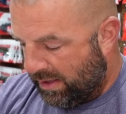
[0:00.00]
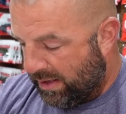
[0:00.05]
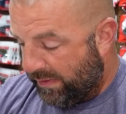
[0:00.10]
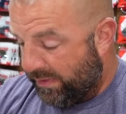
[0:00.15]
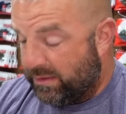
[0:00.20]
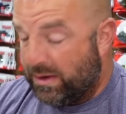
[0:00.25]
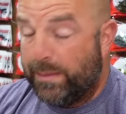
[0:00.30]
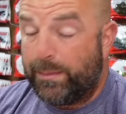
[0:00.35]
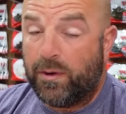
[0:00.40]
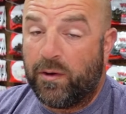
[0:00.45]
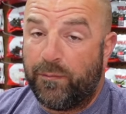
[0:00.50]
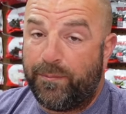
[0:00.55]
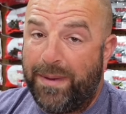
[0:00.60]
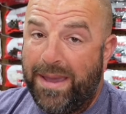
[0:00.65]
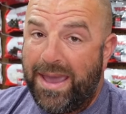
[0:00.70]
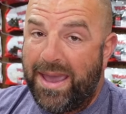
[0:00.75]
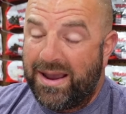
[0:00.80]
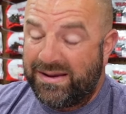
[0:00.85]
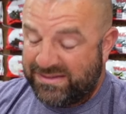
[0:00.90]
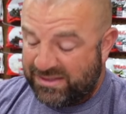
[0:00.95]
And the number of
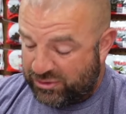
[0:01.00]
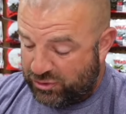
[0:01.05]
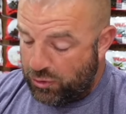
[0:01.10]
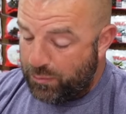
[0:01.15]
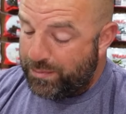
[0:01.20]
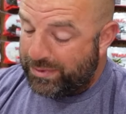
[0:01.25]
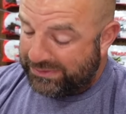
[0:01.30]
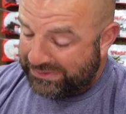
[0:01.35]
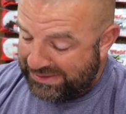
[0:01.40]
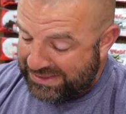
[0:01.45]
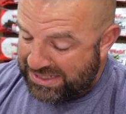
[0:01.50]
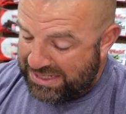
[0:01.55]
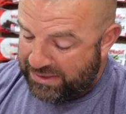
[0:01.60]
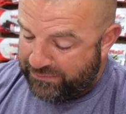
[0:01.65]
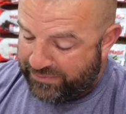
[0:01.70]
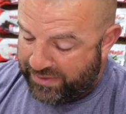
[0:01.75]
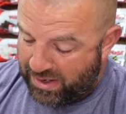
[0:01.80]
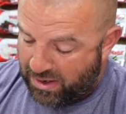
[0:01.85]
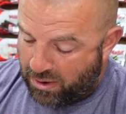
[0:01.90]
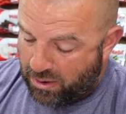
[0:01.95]
bags, I do
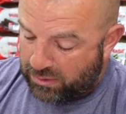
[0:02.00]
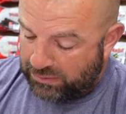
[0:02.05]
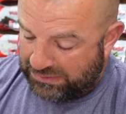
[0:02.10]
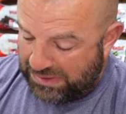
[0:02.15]
believe they are